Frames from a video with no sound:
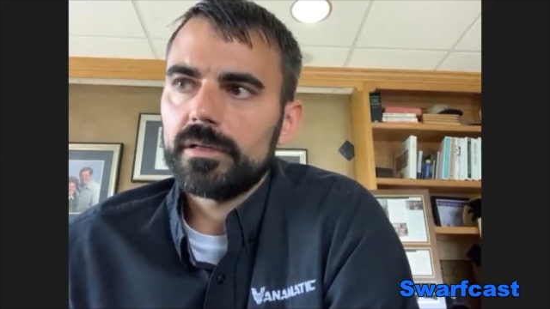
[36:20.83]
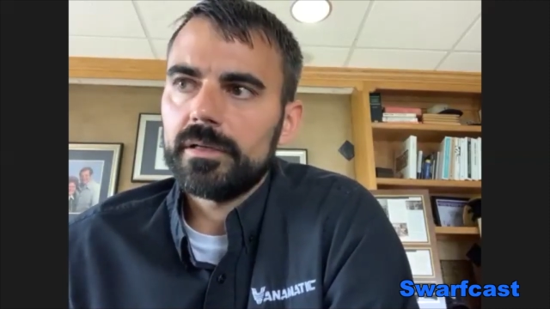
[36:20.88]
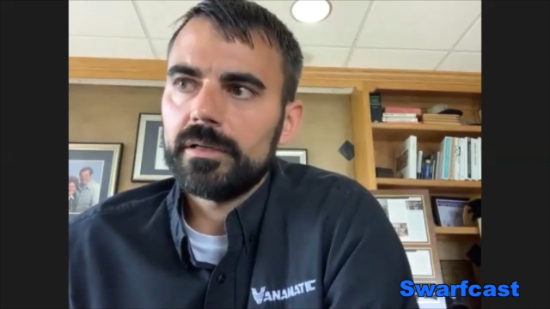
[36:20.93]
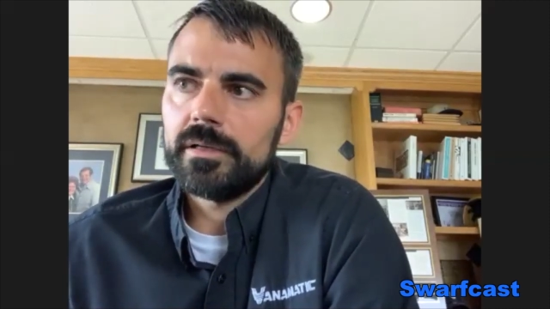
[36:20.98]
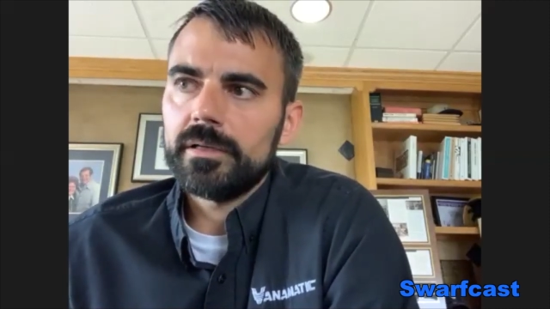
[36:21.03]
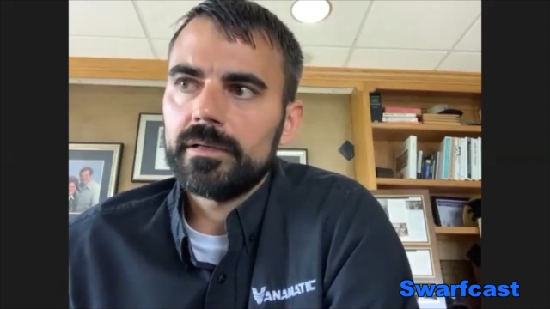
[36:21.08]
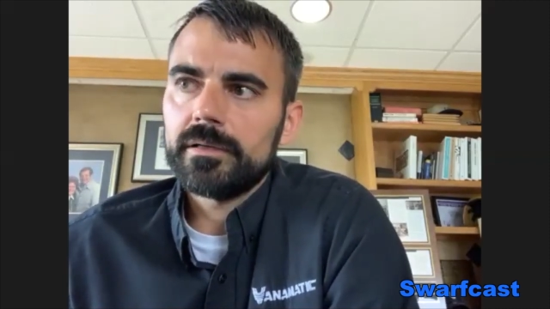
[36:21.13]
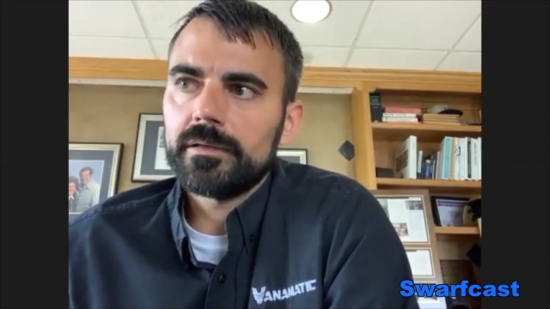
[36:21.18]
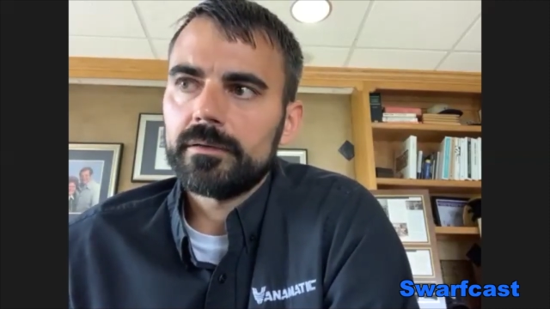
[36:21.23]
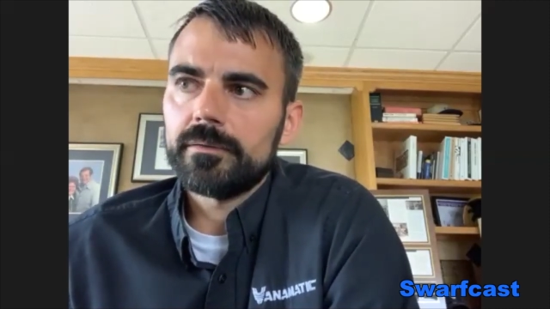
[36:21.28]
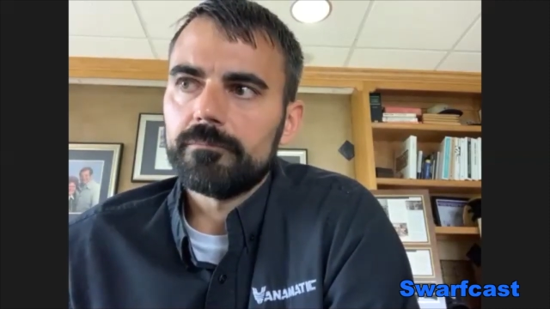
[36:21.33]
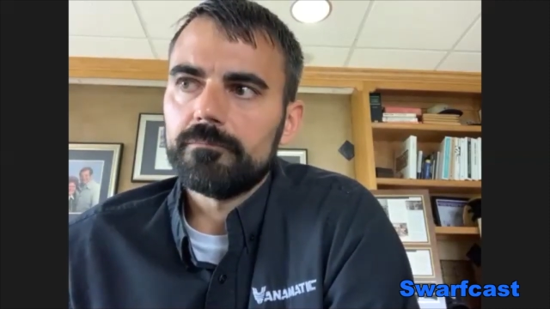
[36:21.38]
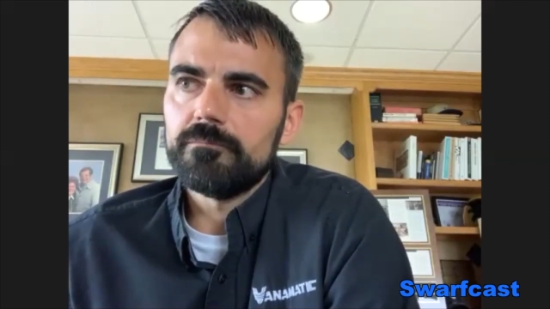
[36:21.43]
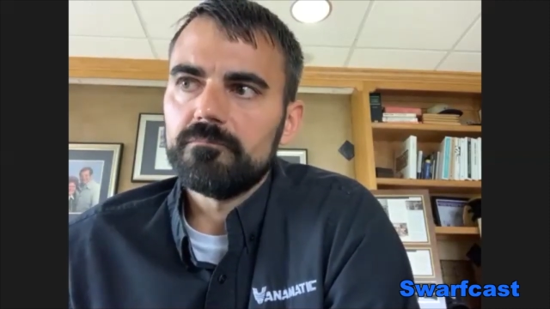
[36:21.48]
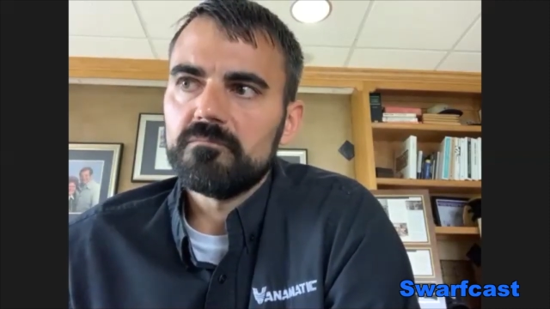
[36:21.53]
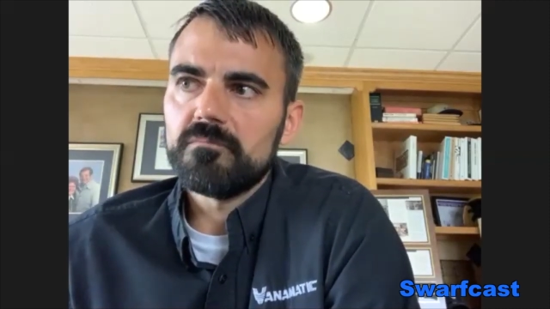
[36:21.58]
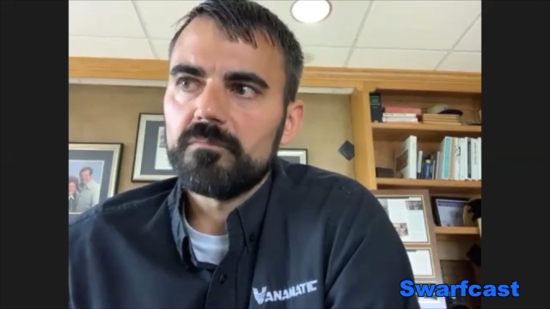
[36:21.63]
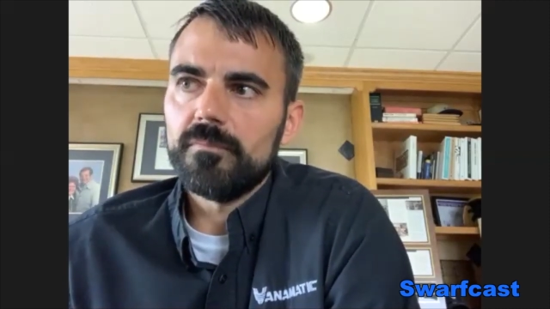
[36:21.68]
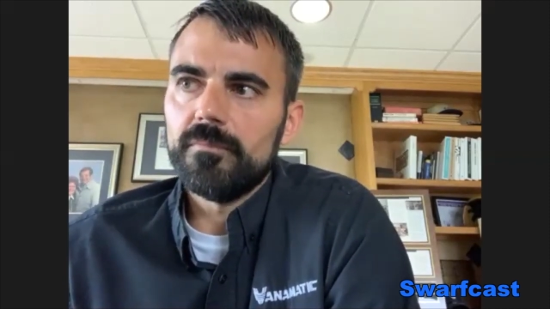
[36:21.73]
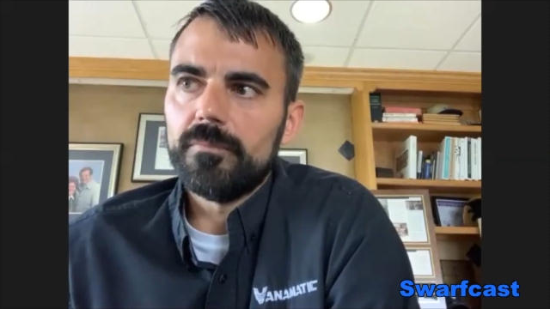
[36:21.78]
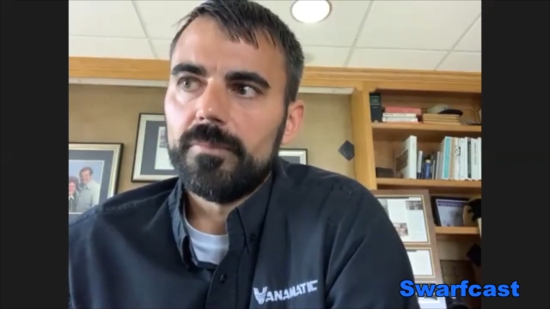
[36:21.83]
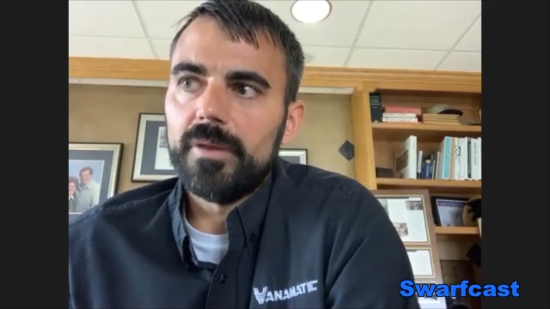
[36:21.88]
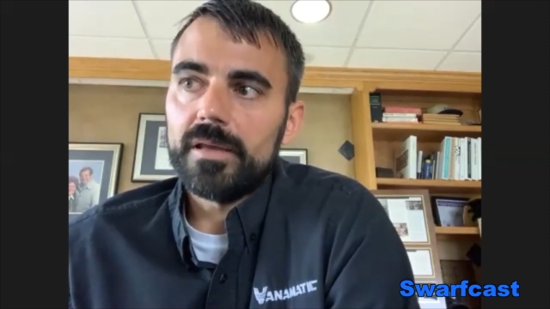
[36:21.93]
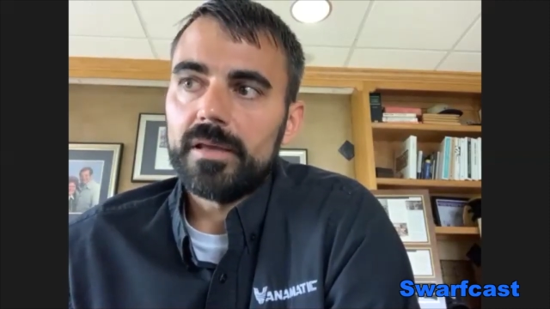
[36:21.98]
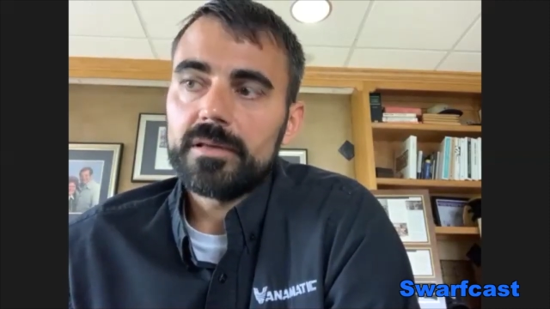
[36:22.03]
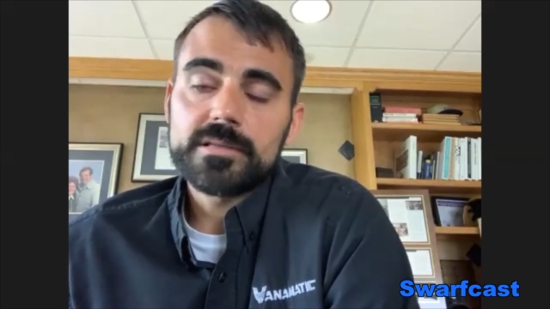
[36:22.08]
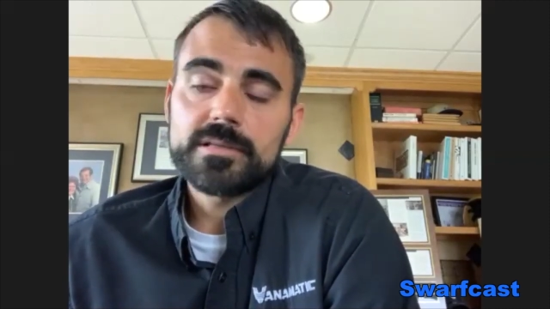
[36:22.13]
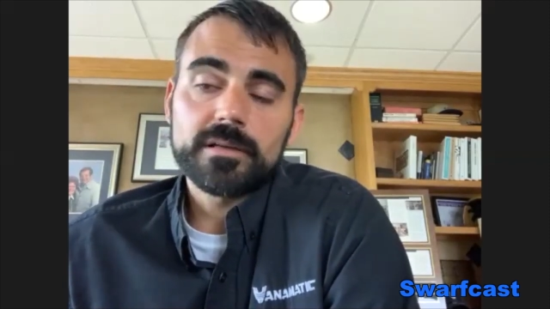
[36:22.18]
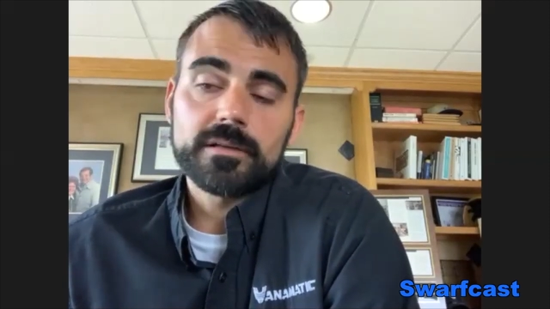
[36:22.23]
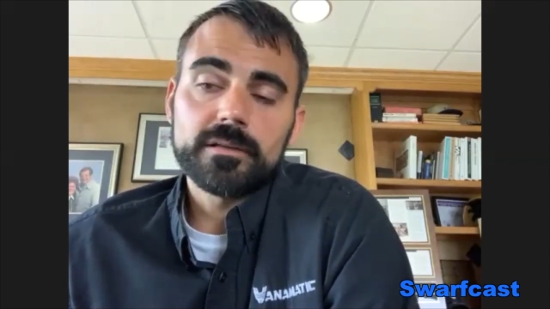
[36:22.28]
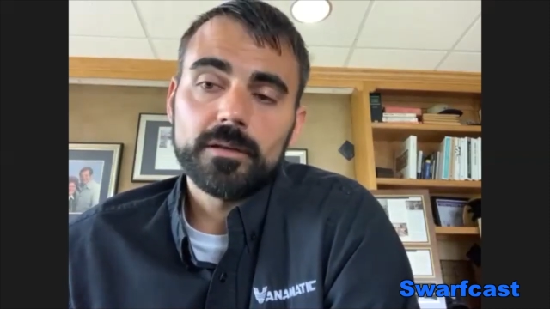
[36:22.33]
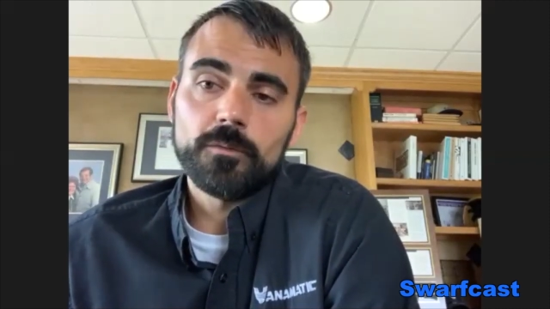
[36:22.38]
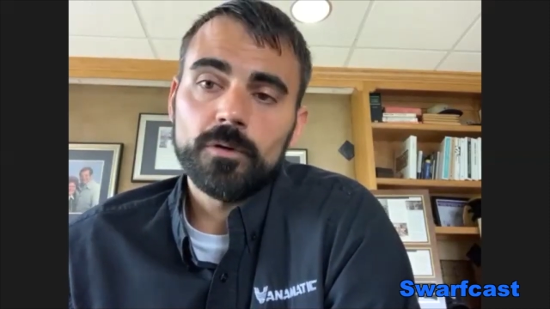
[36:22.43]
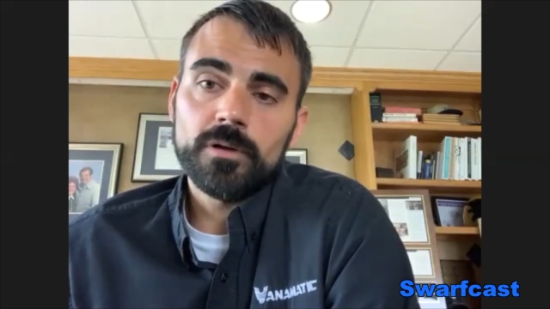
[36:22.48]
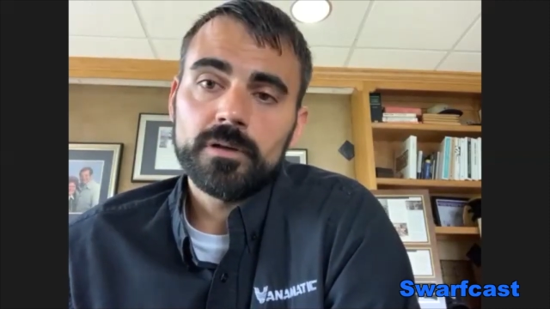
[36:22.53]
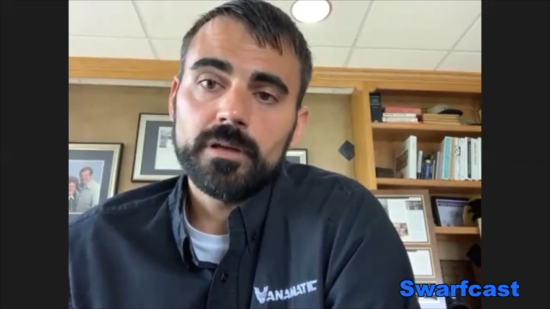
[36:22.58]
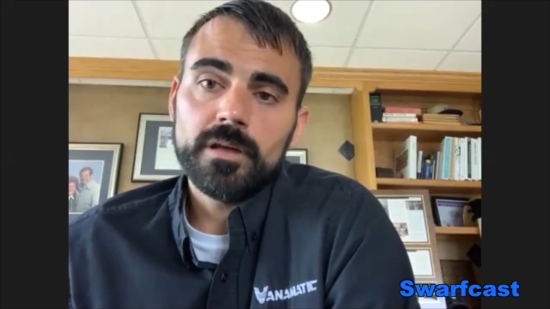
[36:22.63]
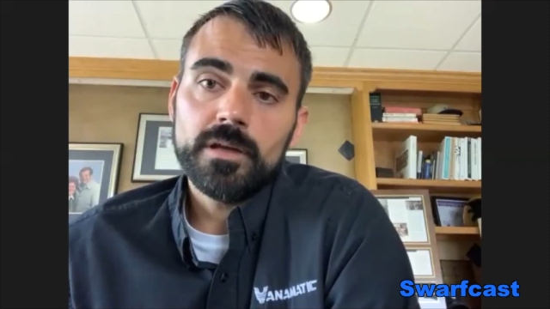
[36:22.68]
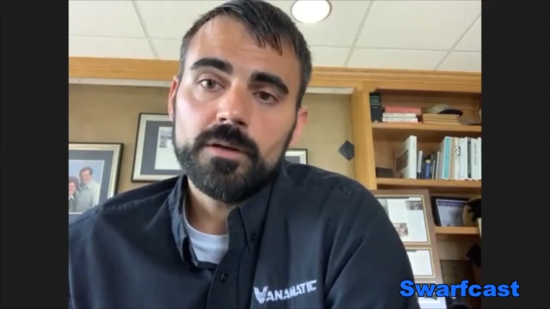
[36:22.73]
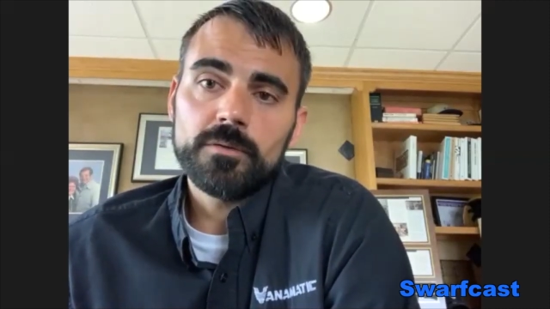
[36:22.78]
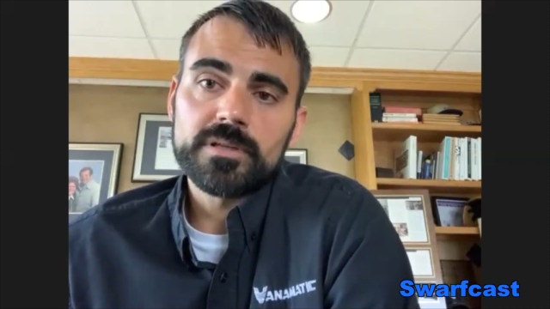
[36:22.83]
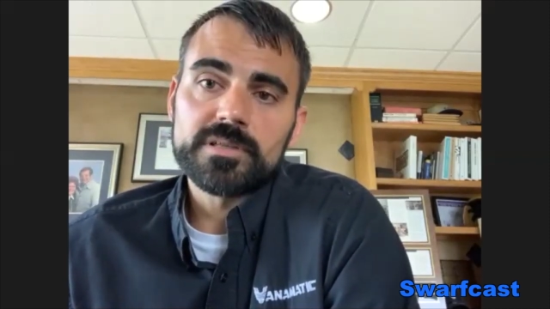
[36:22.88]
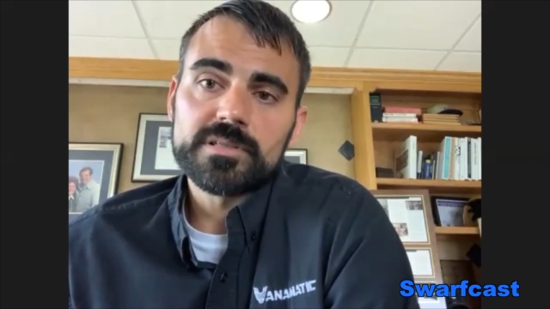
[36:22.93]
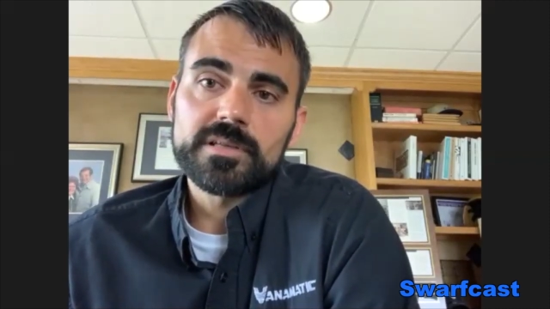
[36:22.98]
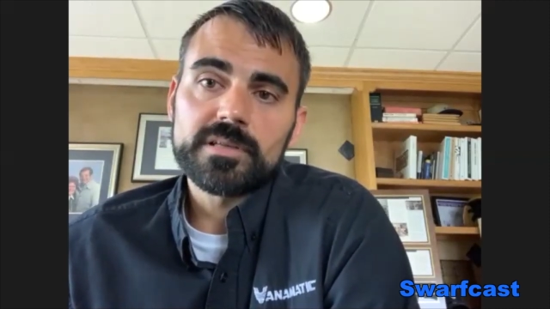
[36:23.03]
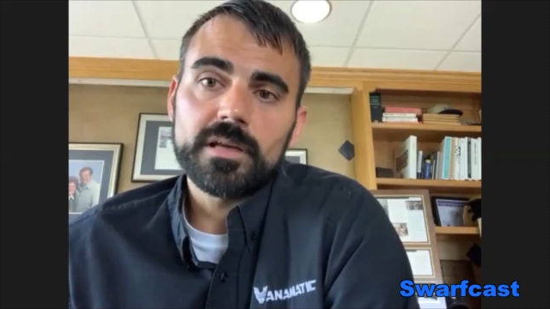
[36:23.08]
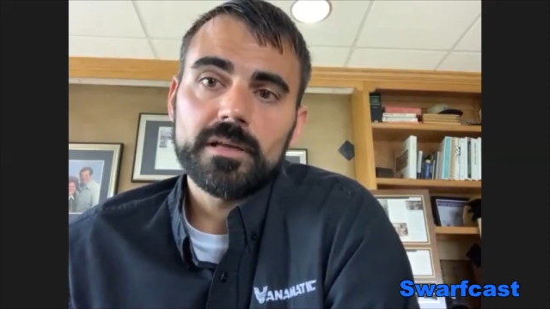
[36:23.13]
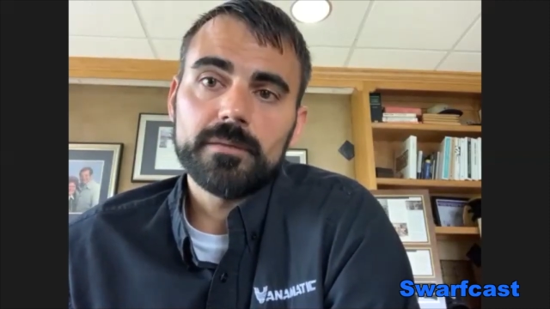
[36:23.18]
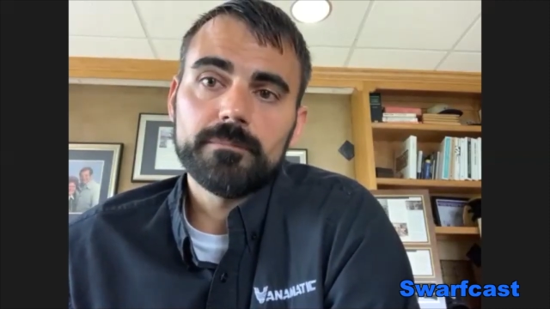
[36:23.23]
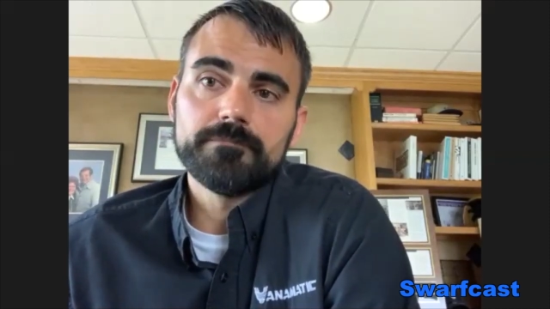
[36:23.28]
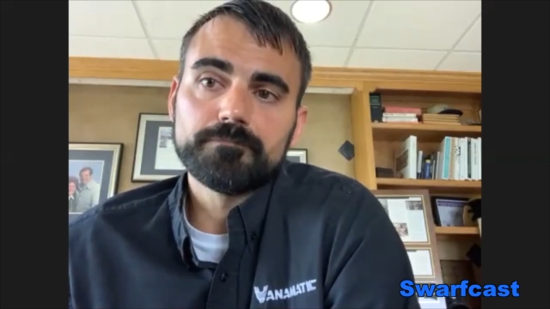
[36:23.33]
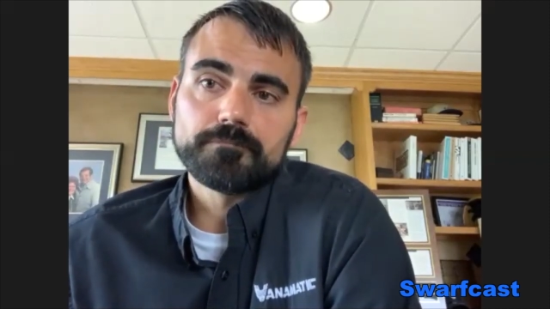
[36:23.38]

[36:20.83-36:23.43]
And basically, one day we said,